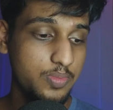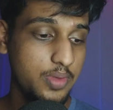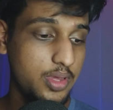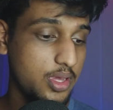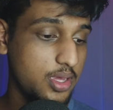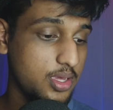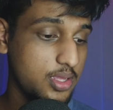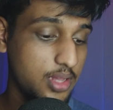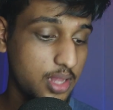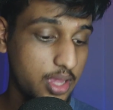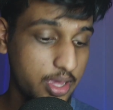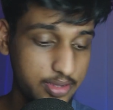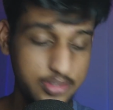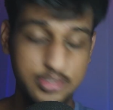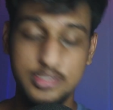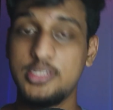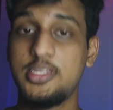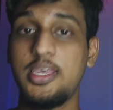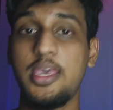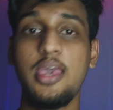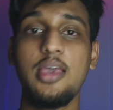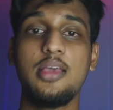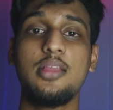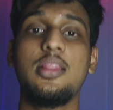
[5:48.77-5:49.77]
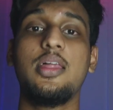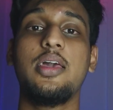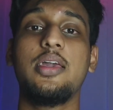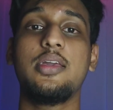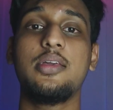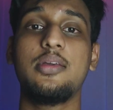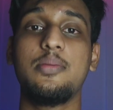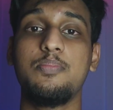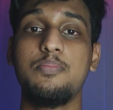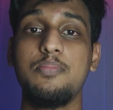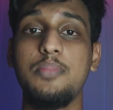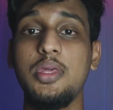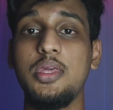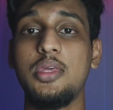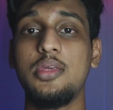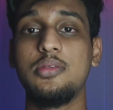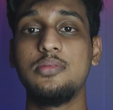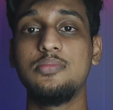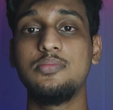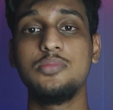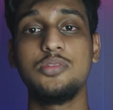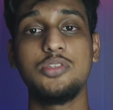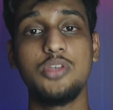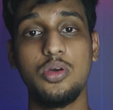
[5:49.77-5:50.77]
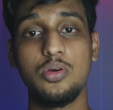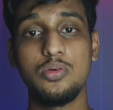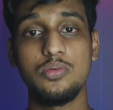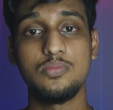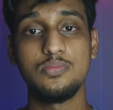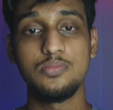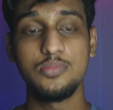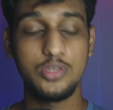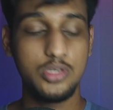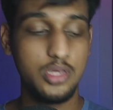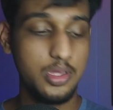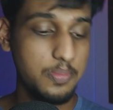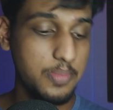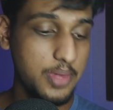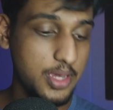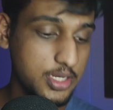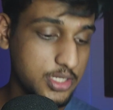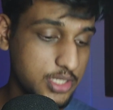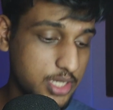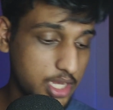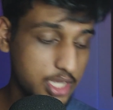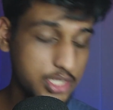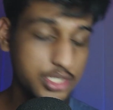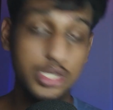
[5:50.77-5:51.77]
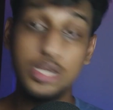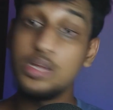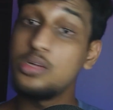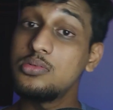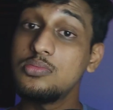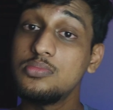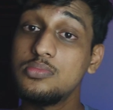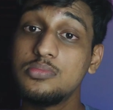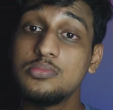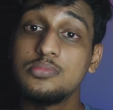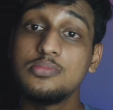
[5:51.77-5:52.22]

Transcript: may like tech like me, so can make a tech channel.